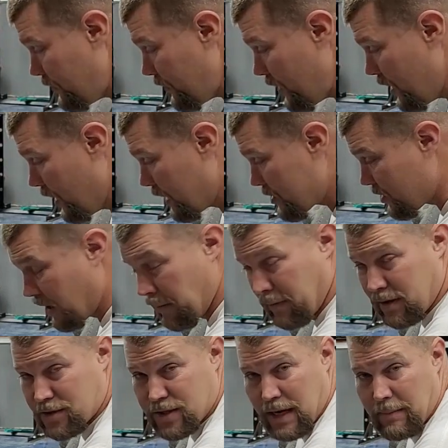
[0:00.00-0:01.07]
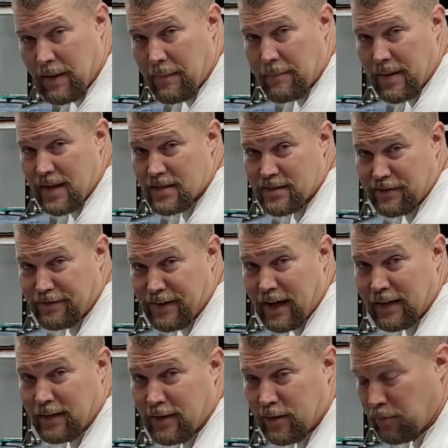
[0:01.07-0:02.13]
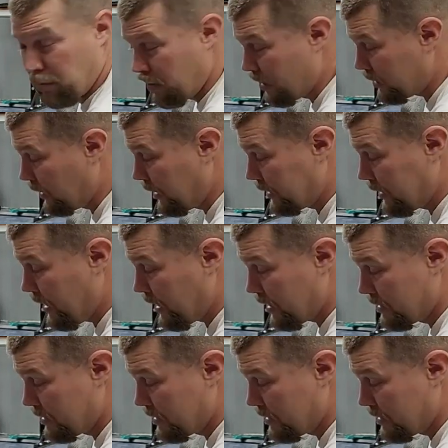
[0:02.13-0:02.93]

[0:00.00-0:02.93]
So I'm going to try my best to find another plug like that,